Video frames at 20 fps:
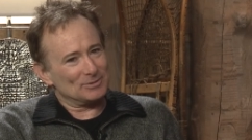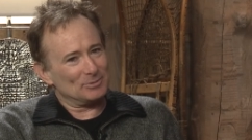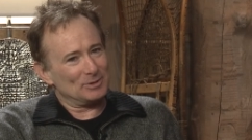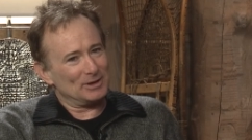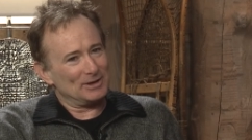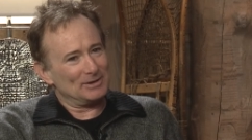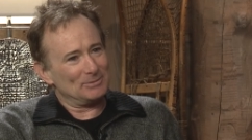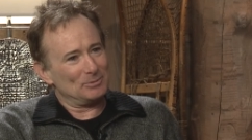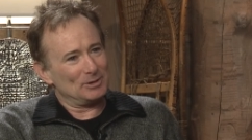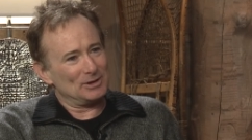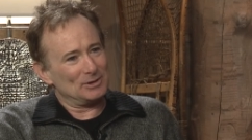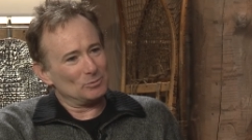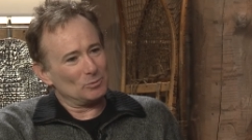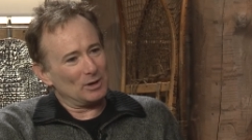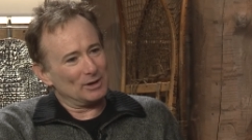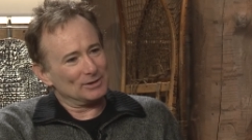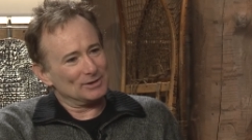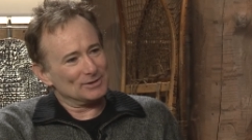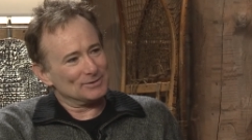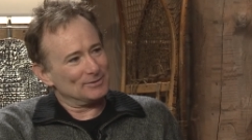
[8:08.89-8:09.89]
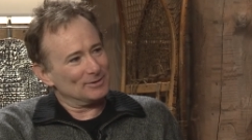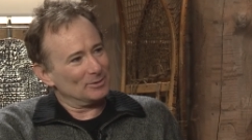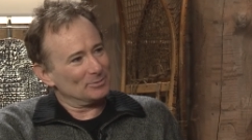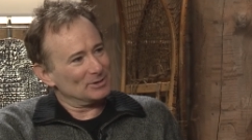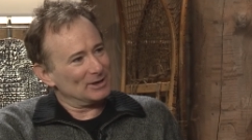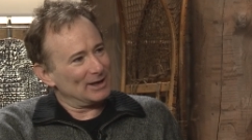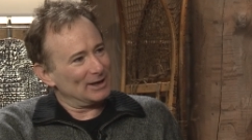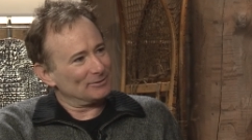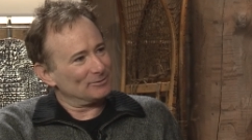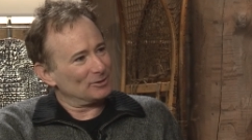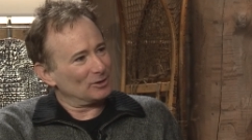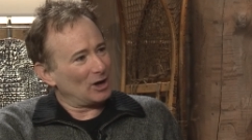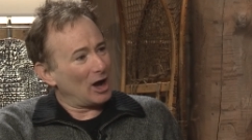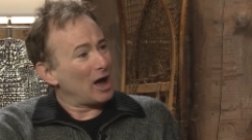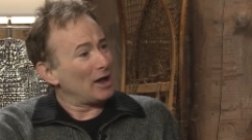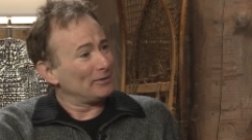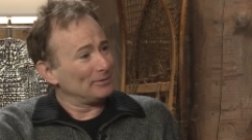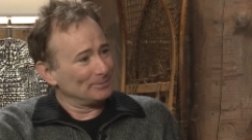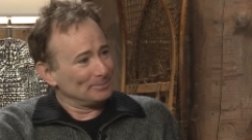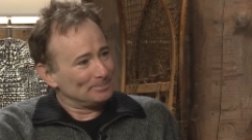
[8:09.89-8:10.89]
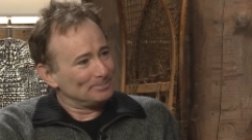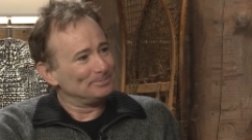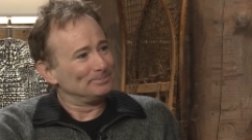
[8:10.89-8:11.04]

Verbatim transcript: We we didn't want this film to get forgotten.